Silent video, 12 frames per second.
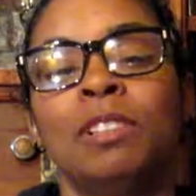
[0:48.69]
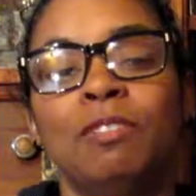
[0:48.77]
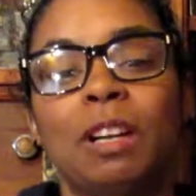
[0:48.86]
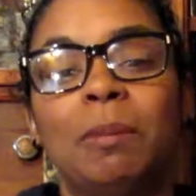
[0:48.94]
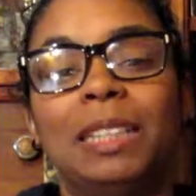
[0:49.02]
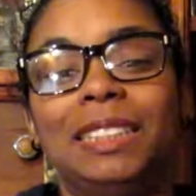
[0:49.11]

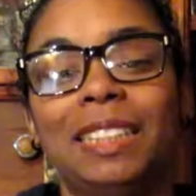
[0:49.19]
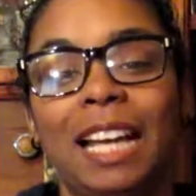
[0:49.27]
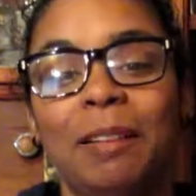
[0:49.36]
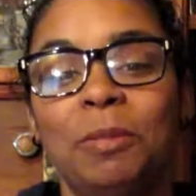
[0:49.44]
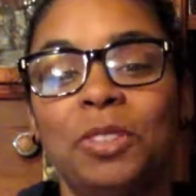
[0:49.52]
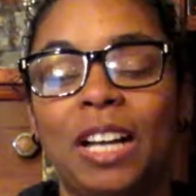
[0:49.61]
from a
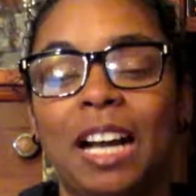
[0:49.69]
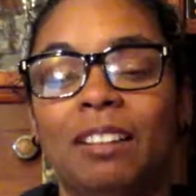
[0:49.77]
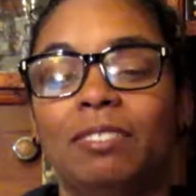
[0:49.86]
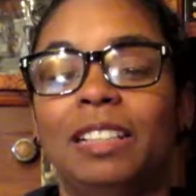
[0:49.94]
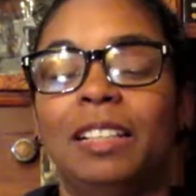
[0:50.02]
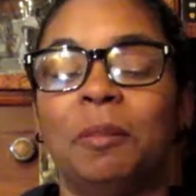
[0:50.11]

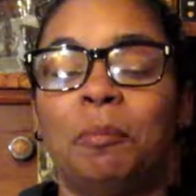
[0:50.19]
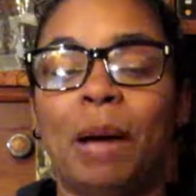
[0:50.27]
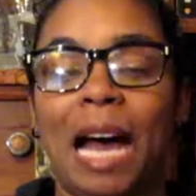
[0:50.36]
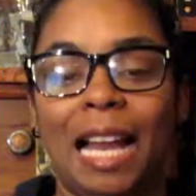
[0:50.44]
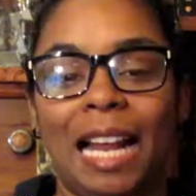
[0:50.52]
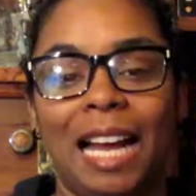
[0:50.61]
time-traveling
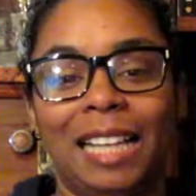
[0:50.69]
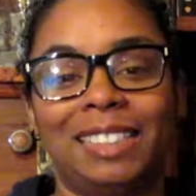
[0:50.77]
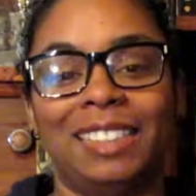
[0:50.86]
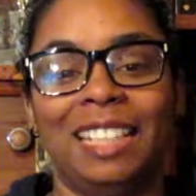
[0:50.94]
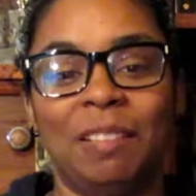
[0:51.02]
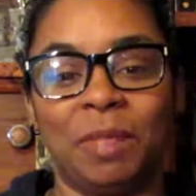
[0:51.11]

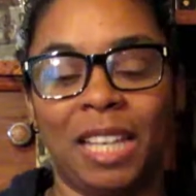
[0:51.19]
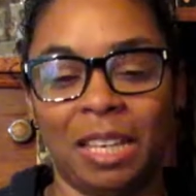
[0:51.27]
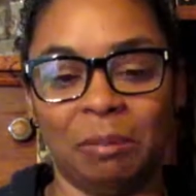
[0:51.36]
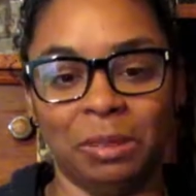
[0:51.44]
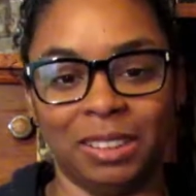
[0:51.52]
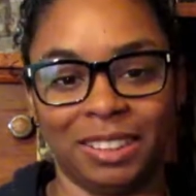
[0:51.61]
badass named
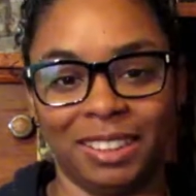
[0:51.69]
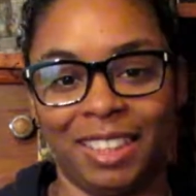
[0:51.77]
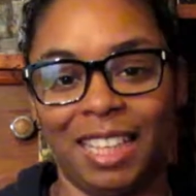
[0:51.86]
Cable.